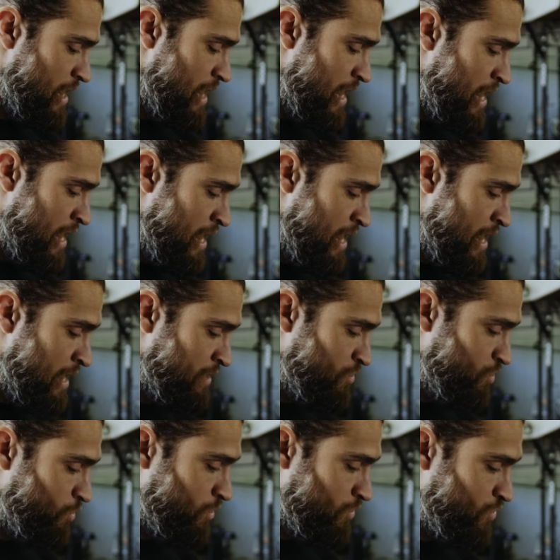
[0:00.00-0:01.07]
and
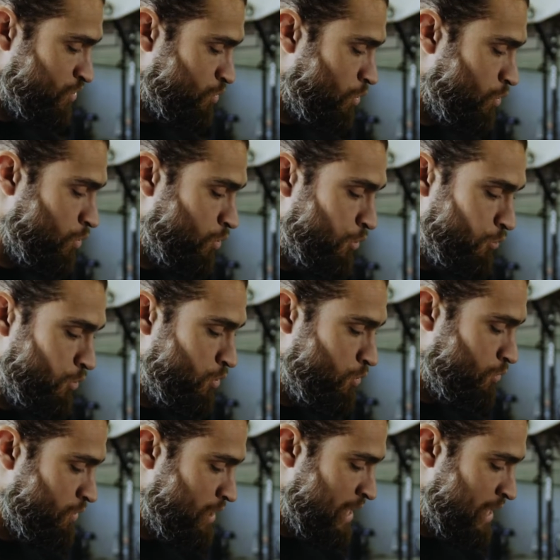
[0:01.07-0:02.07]
you can scroll through